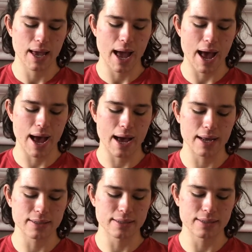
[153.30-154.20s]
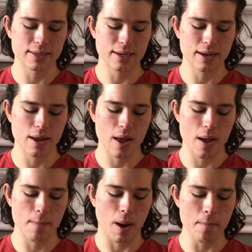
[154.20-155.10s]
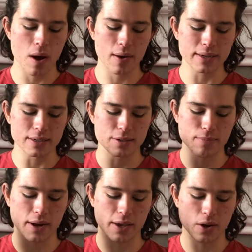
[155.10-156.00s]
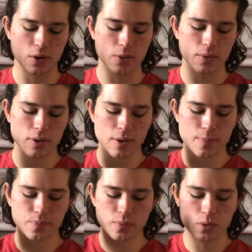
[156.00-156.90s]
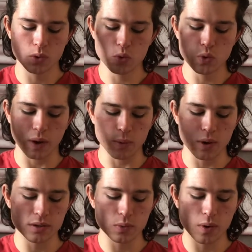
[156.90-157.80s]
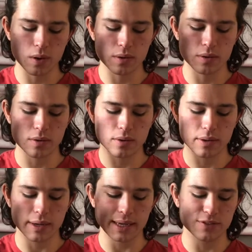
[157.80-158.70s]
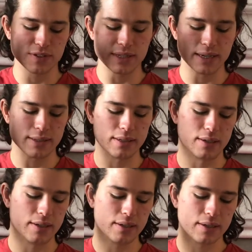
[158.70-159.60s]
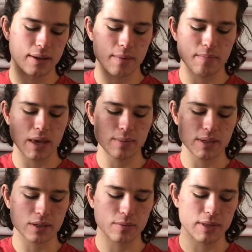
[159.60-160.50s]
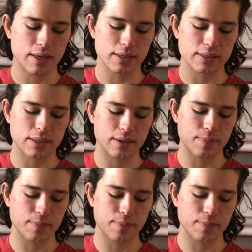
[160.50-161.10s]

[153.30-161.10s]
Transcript: And my mind might go, ooh, I wonder what is for dinner tonight. Maybe it's going to be this.